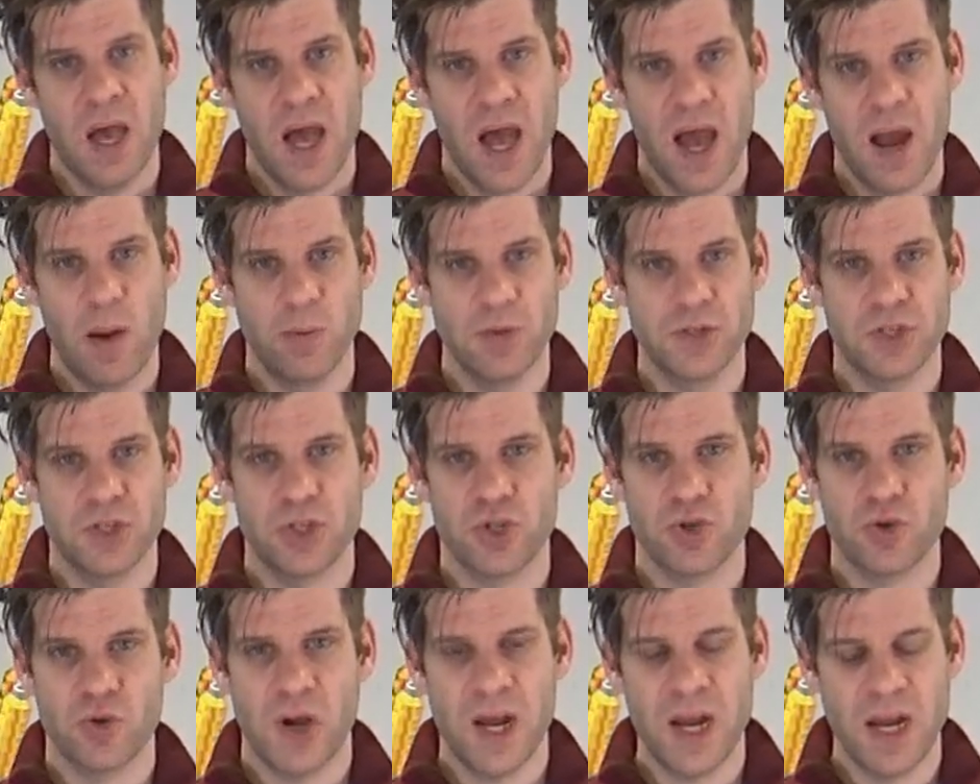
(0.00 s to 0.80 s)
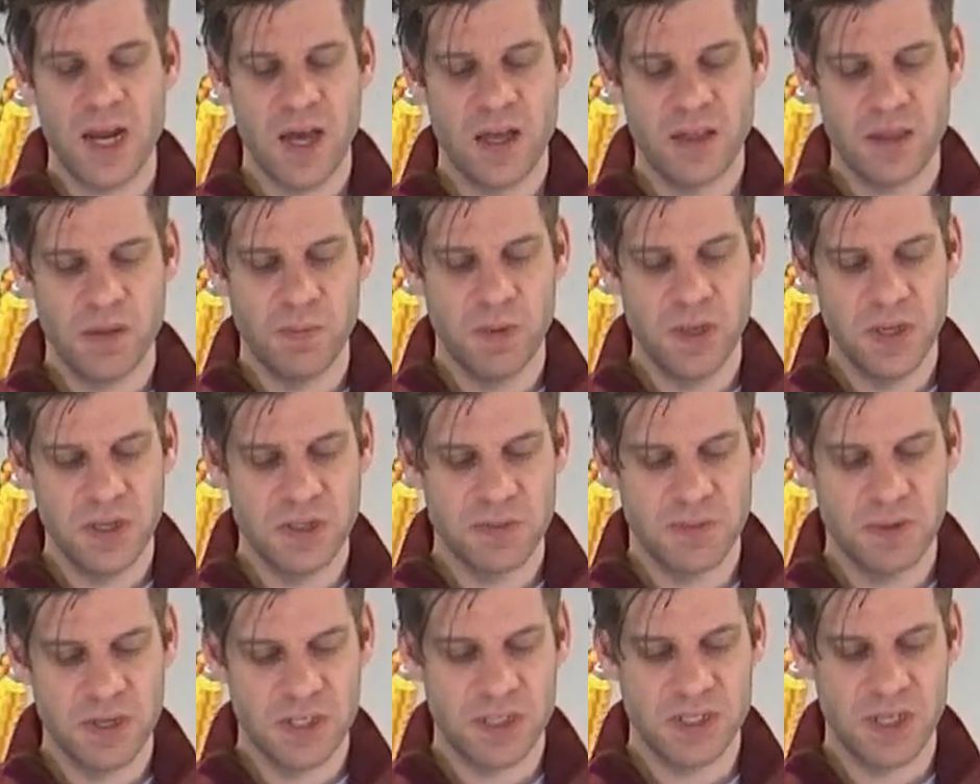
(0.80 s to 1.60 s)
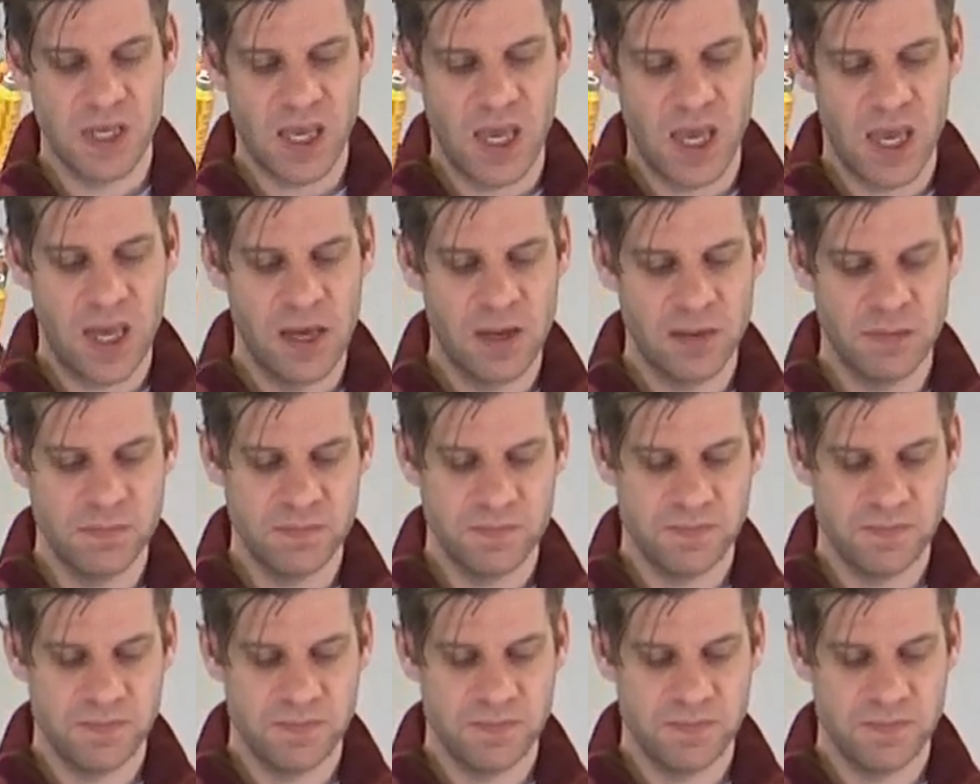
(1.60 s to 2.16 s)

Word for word: I will straighten out the bill as much as I can.